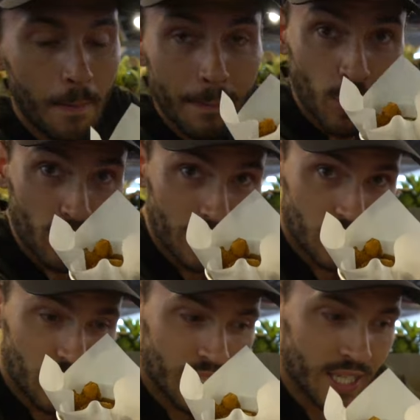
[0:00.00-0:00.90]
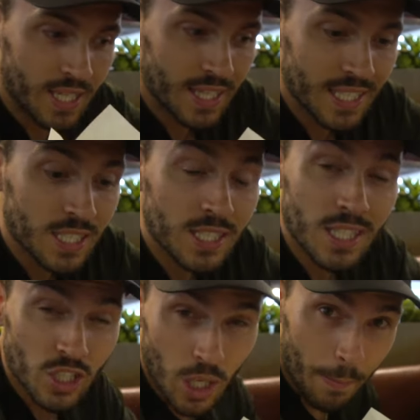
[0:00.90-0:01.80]
boneless chicken. This is the
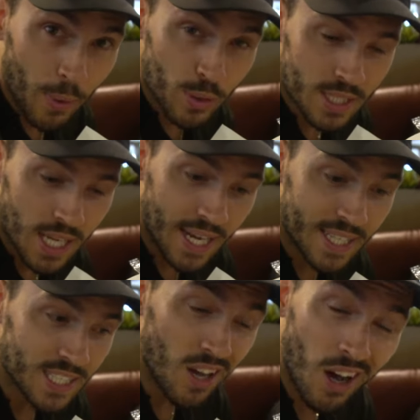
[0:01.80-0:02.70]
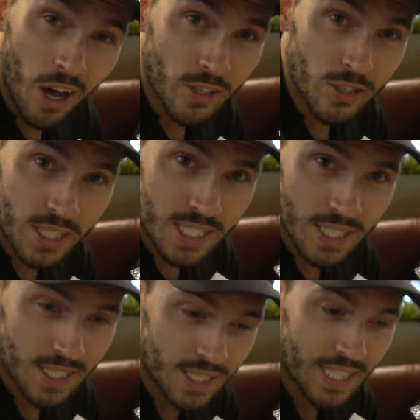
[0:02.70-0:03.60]
jumbo size,
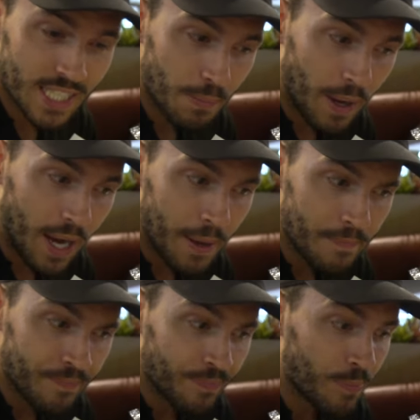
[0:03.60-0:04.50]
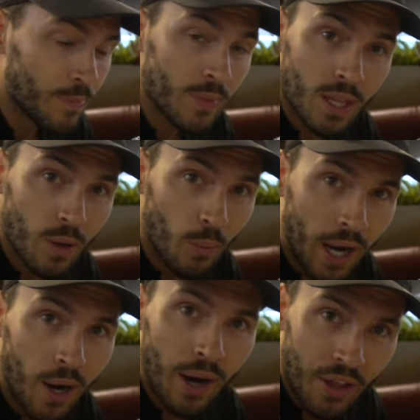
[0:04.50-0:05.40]
166 baht.
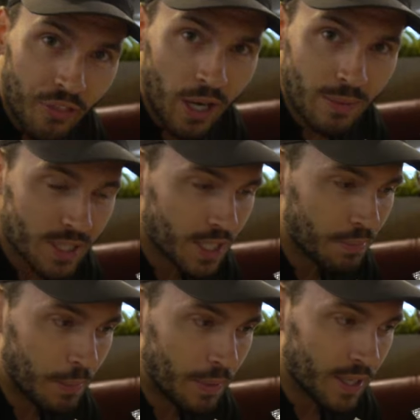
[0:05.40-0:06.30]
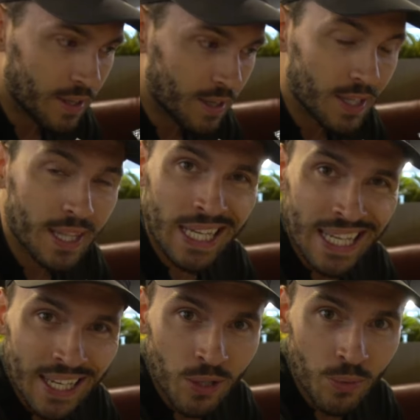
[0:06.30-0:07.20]
Wow, I thought it was gonna be bigger. They
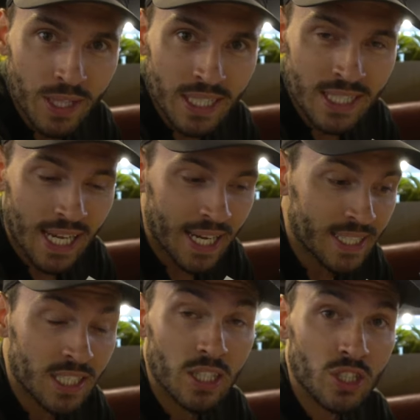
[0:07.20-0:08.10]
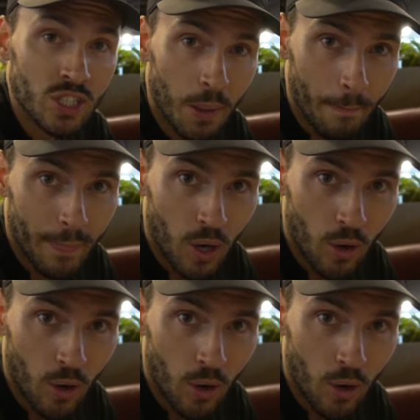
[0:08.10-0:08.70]
get you with the size jumbo.